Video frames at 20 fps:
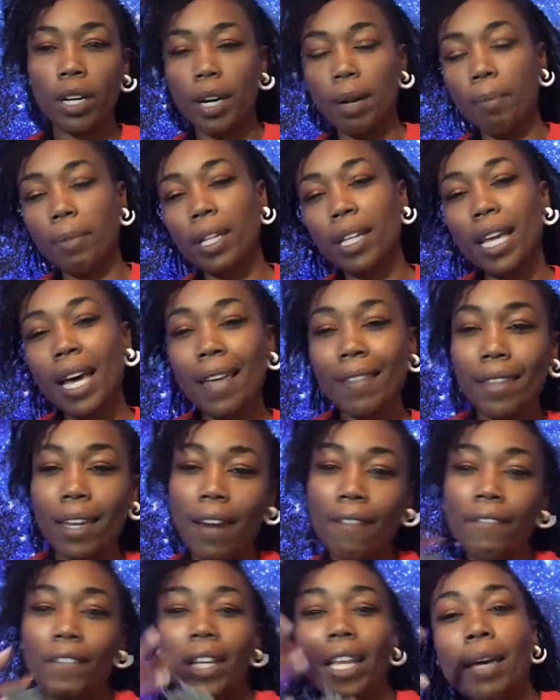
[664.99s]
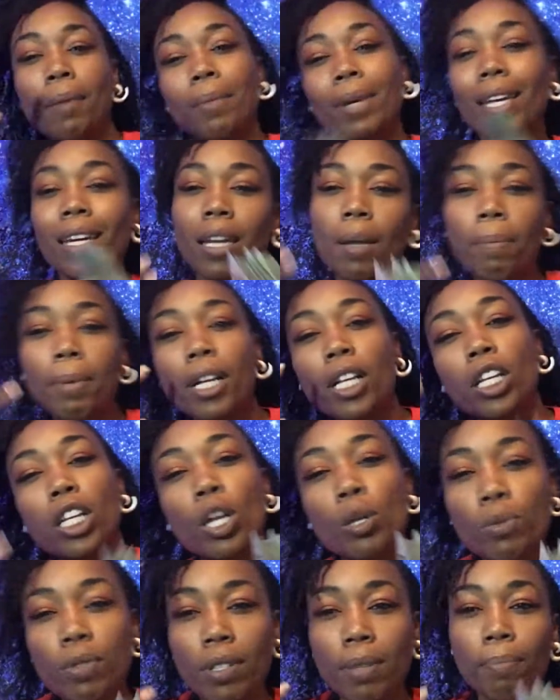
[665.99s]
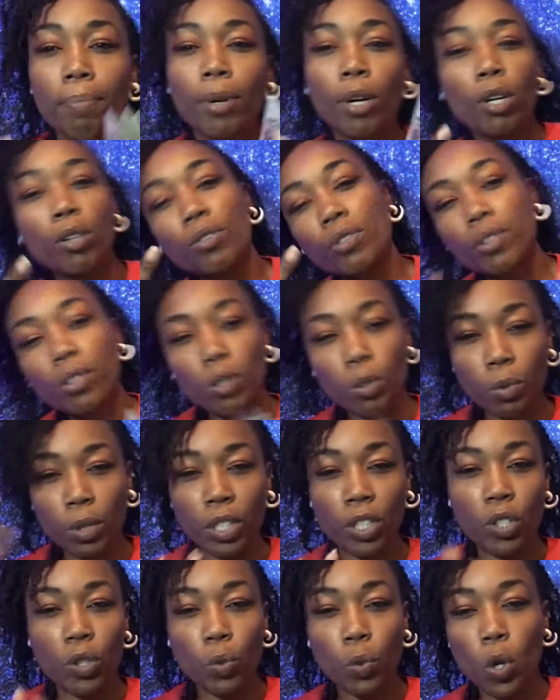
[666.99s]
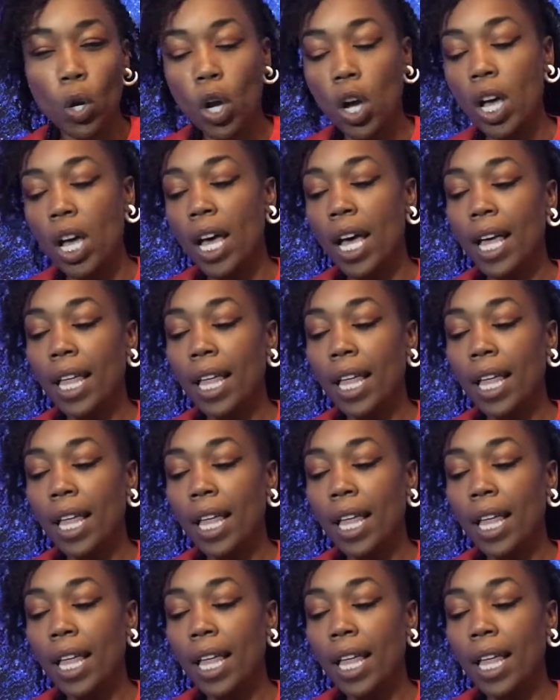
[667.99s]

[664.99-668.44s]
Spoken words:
And I'm glad that I feel like I'm getting up close and personal with you all.